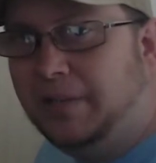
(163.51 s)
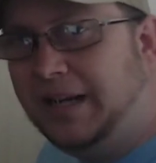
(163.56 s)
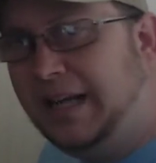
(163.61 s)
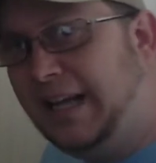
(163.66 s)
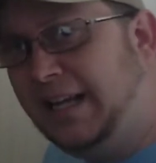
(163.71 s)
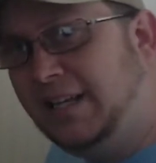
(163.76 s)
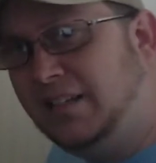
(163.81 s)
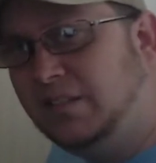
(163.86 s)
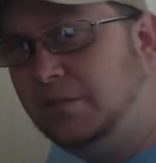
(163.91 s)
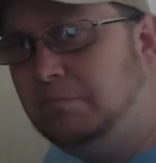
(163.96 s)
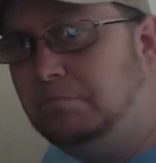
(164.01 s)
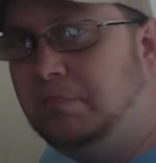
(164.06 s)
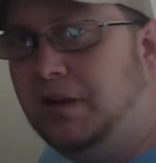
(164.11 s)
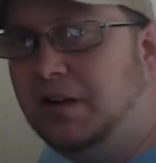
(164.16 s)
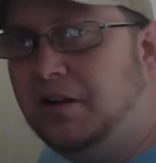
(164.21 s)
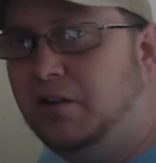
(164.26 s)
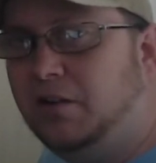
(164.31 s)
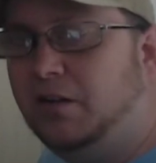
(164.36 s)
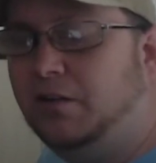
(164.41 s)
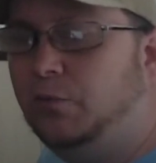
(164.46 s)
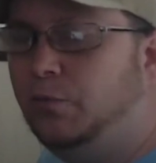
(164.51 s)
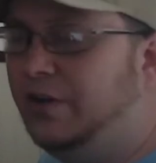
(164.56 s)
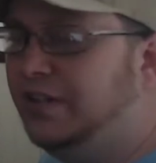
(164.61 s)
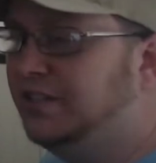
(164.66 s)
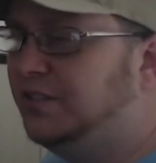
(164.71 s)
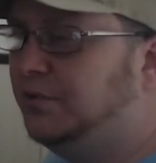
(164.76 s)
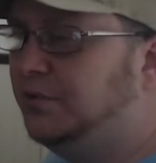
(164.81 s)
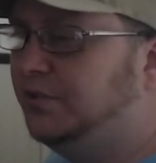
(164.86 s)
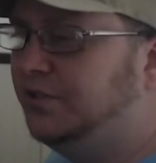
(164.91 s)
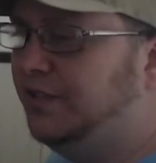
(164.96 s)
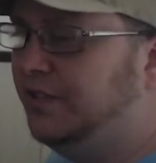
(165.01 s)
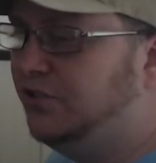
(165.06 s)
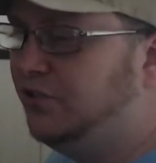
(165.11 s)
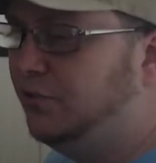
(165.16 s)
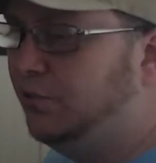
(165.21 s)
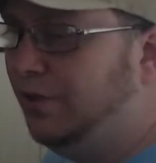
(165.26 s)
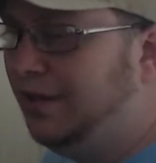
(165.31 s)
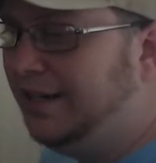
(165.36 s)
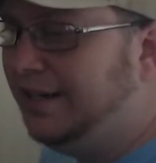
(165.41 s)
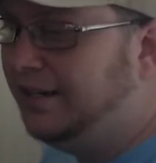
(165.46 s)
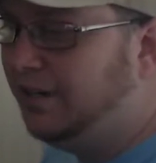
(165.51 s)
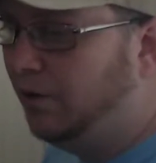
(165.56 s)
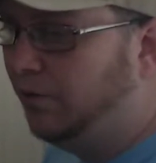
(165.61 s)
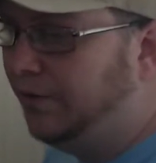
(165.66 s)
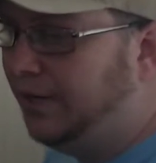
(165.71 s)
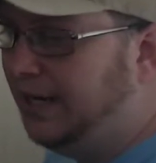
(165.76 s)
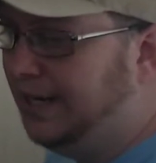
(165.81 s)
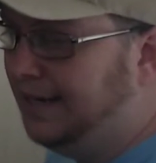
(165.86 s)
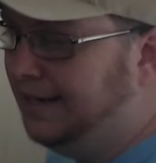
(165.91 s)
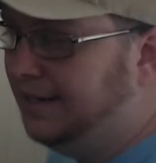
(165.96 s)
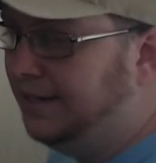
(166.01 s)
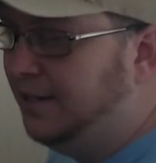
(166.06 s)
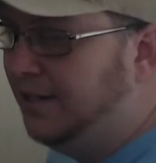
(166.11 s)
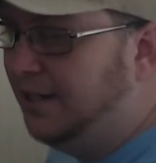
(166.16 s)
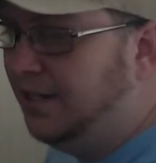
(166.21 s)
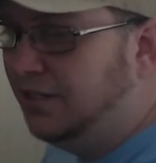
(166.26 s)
but it has some bell and whistles that you really don't need.